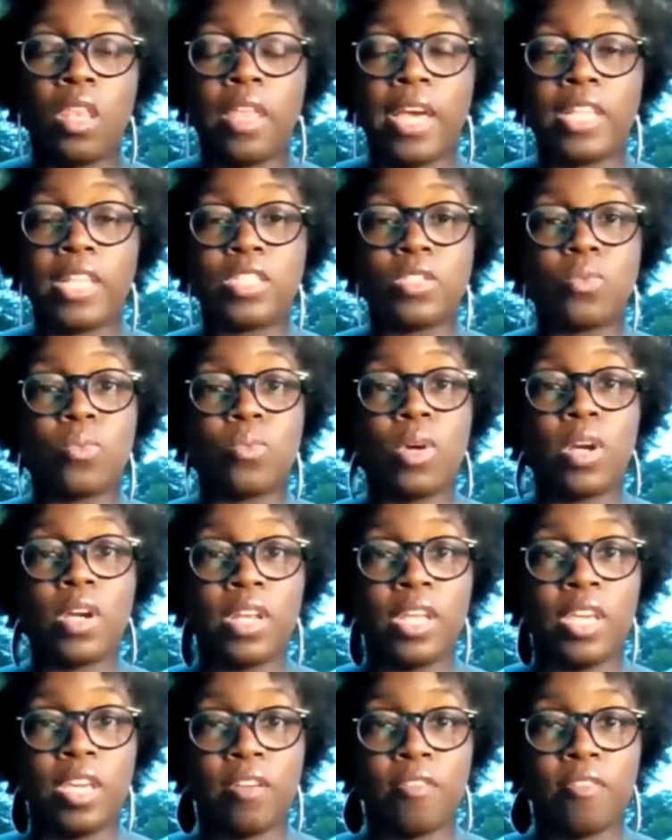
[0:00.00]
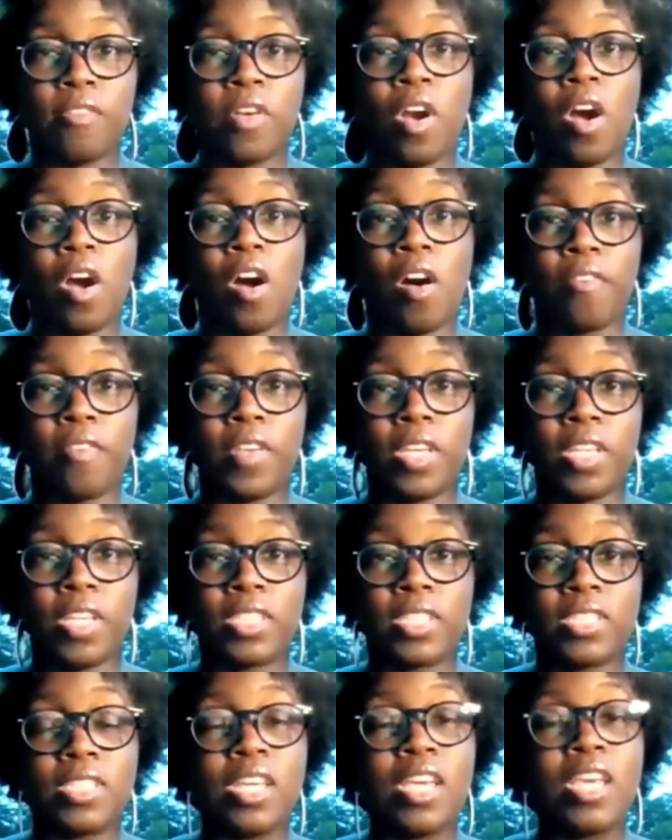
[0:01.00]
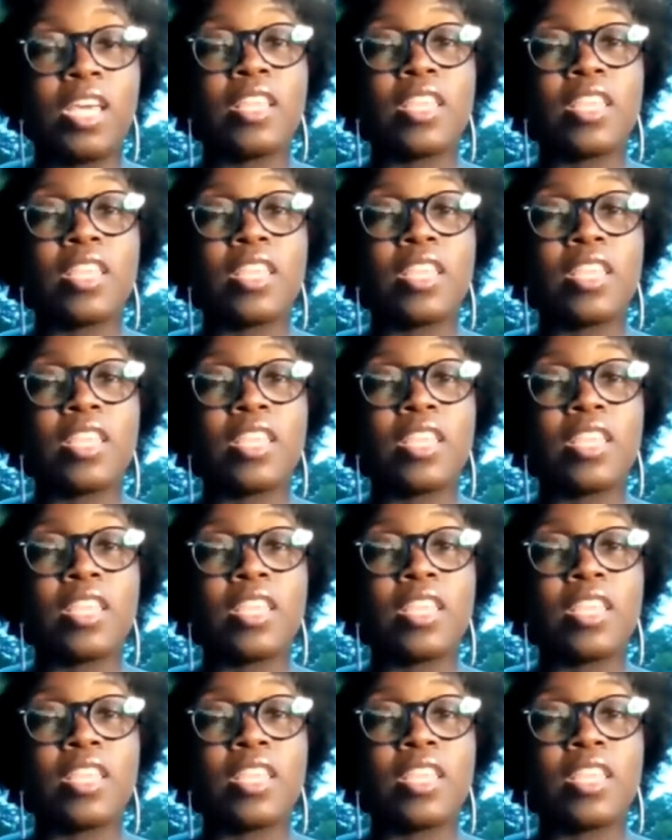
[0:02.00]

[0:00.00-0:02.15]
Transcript: that's running for office,